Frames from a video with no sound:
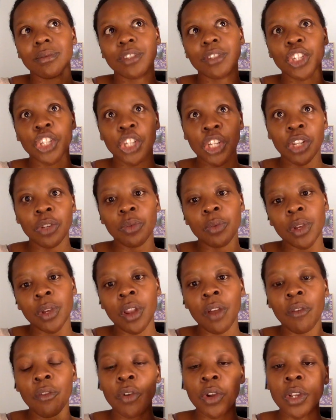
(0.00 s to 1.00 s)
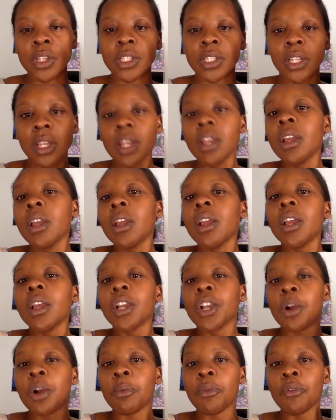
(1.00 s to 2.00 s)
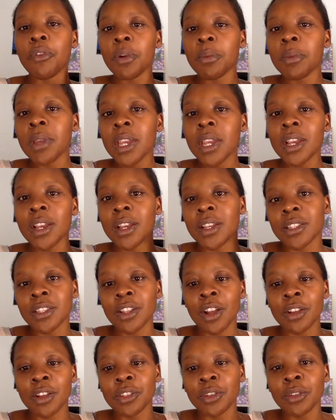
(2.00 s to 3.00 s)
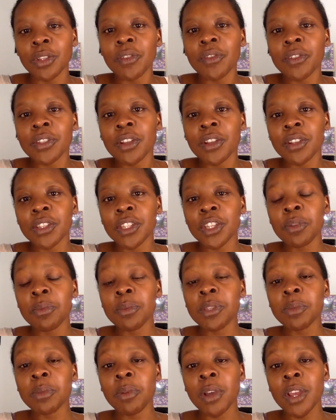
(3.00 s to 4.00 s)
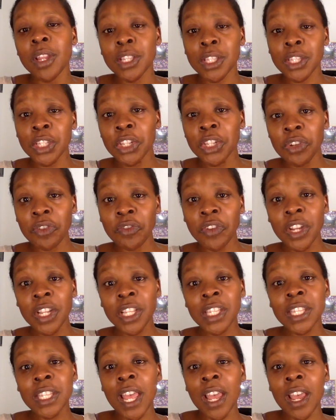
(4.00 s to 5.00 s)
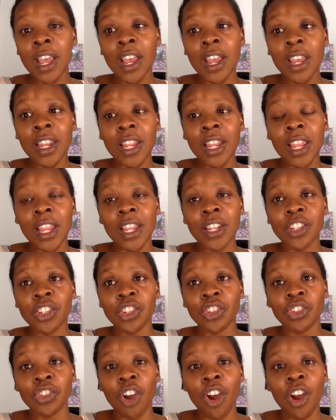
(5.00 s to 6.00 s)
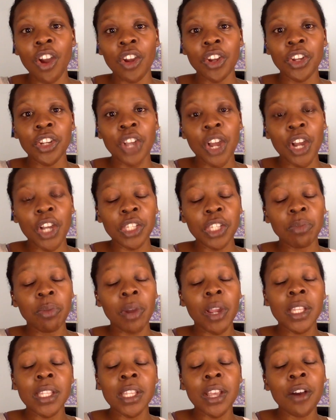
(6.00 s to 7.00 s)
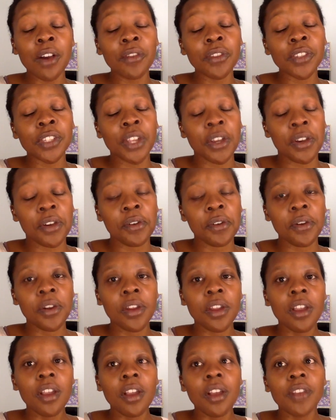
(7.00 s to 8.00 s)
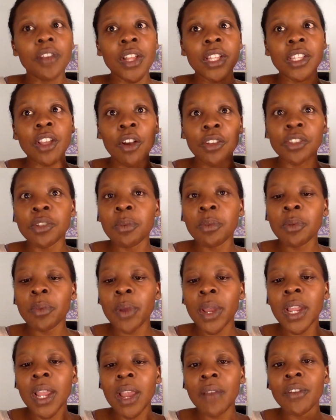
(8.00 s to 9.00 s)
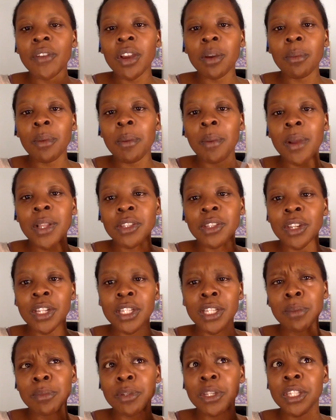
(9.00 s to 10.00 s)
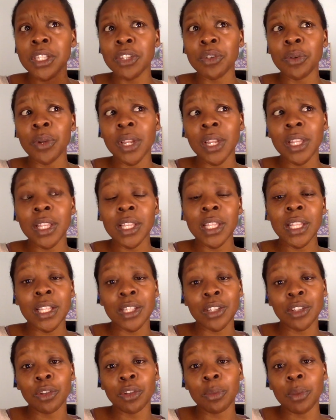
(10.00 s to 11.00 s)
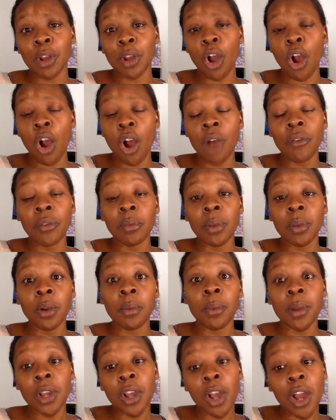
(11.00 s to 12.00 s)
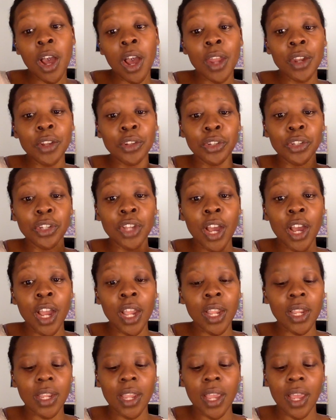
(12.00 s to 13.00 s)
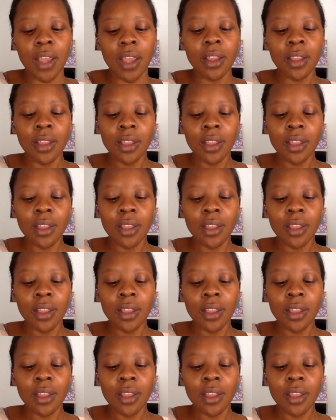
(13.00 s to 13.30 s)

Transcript: she would, of course, go before me because dogs don't live as long as humans, but it's still very sad, and she's not her young, spry self, so that's also been weighing heavy on my mind. So anytime she's doing anything that's a little bit off, I'm like, oh my God, is she dying? Yeah.